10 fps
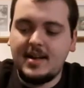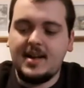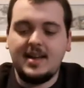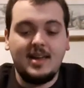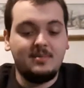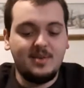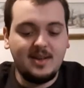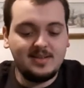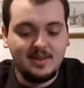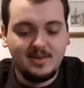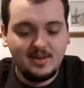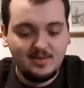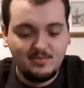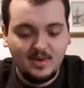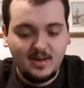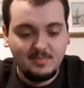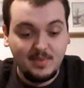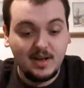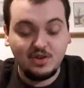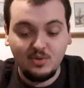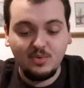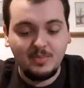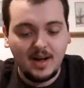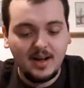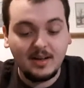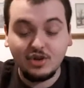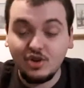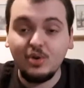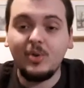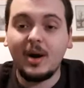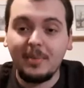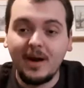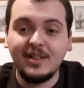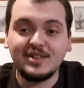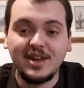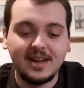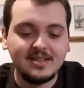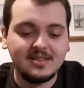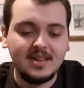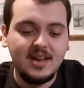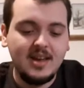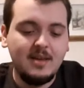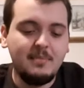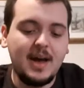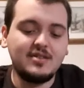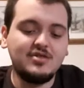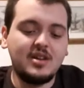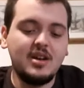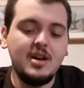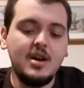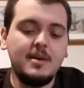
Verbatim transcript: I can't pronounce that one. I do I do I do apologize. Patrick